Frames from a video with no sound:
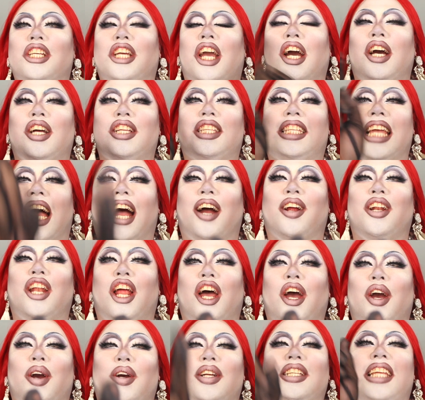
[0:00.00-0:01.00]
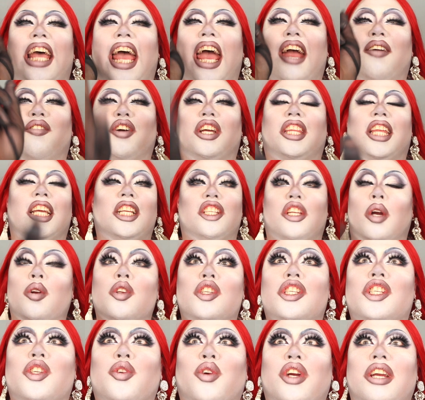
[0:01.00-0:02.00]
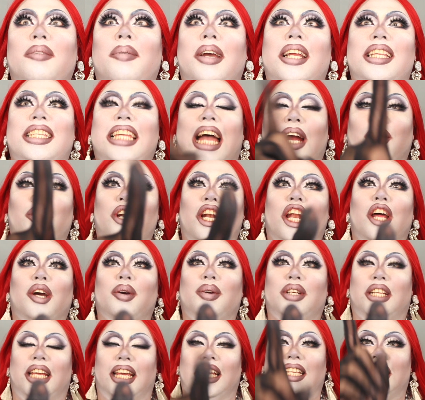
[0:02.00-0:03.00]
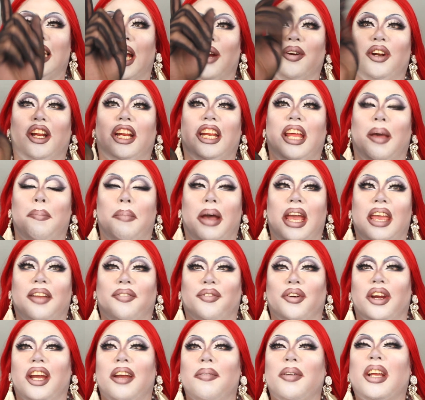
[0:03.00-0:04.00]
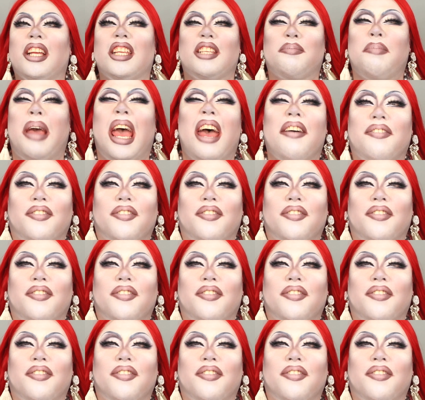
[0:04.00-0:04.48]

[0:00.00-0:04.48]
to go download everything. Don't stream it. Download it. Download it and pay for it. It gets better